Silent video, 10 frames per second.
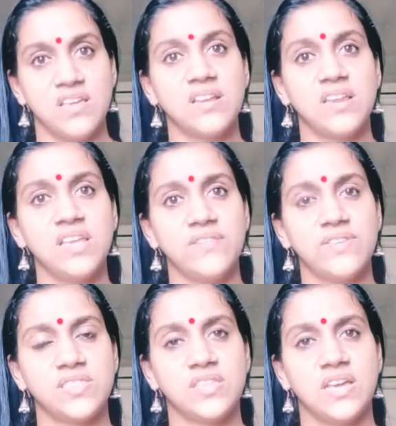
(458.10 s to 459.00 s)
Clear
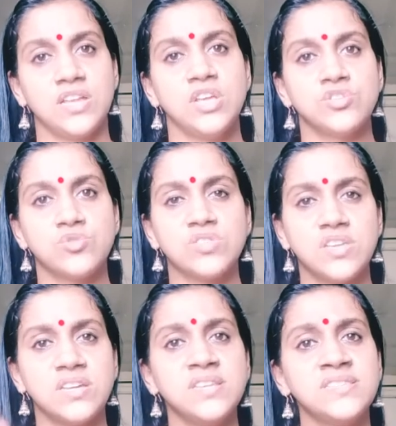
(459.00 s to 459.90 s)
with that? So
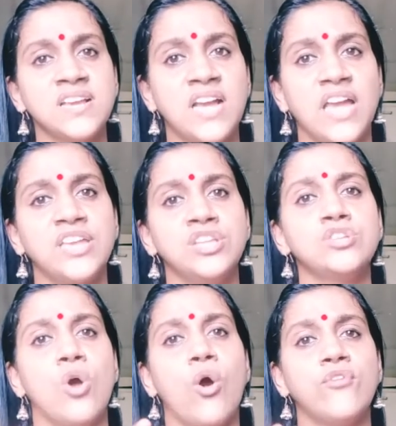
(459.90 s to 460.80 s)
there is a
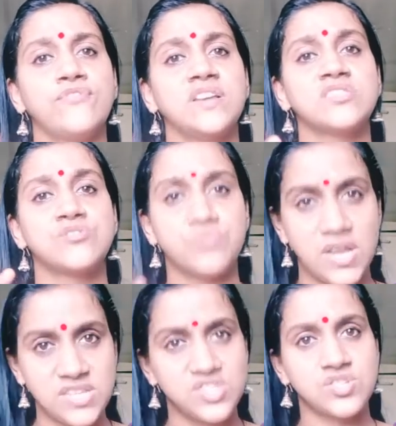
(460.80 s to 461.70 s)
kind of a
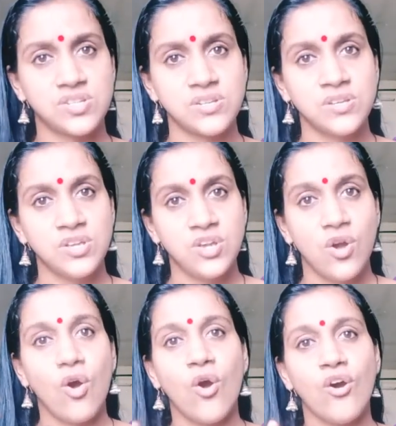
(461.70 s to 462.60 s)
thrust
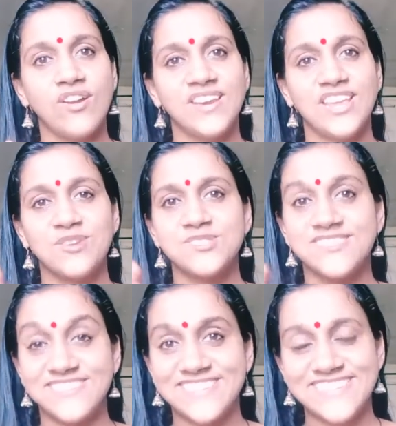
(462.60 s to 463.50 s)
on
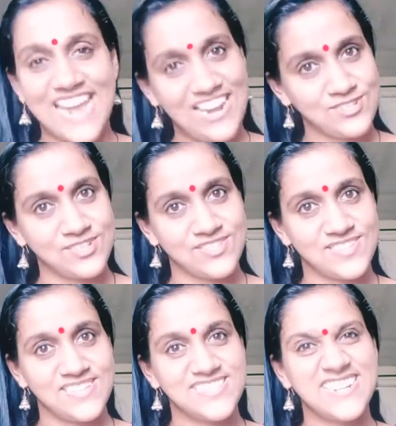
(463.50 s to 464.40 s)
certain
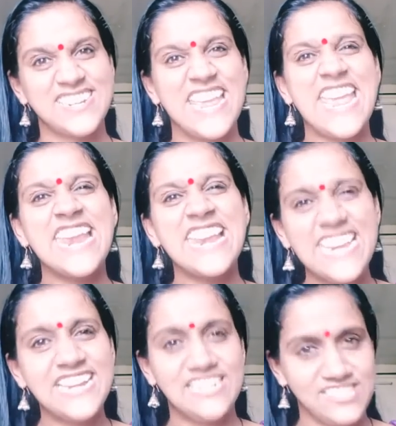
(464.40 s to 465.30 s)
characters, certain
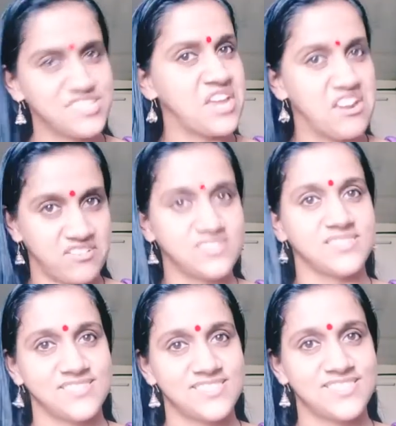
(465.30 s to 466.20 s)
elitist
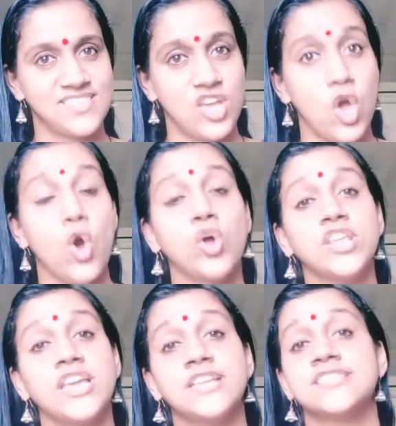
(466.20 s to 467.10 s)
characters, or
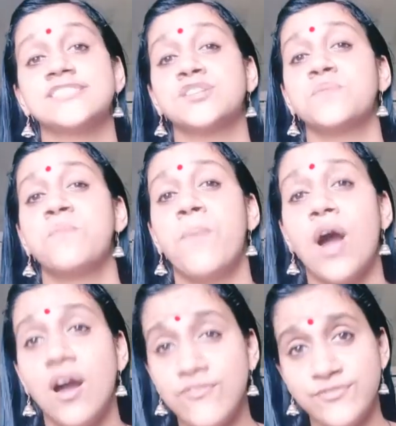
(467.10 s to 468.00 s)
you can say certain
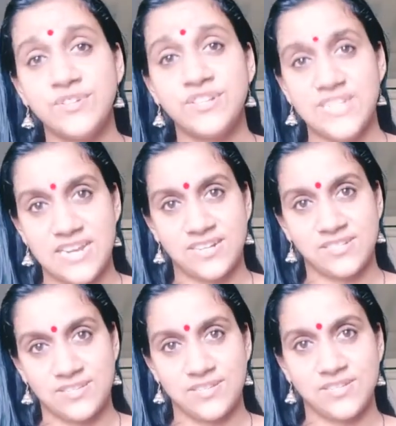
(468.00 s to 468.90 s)
powerful
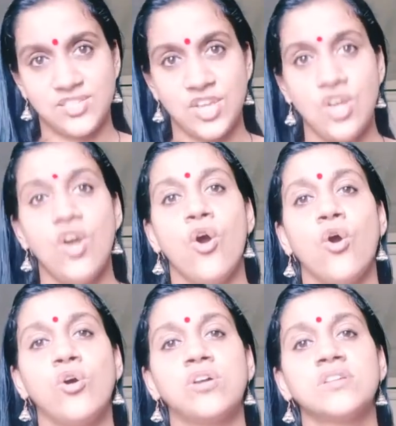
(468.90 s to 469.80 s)
characters,
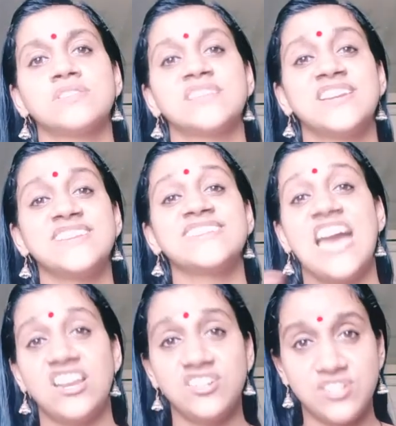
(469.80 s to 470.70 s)
or certain
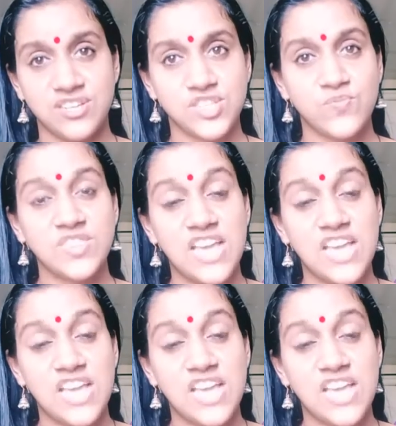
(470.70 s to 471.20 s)
characters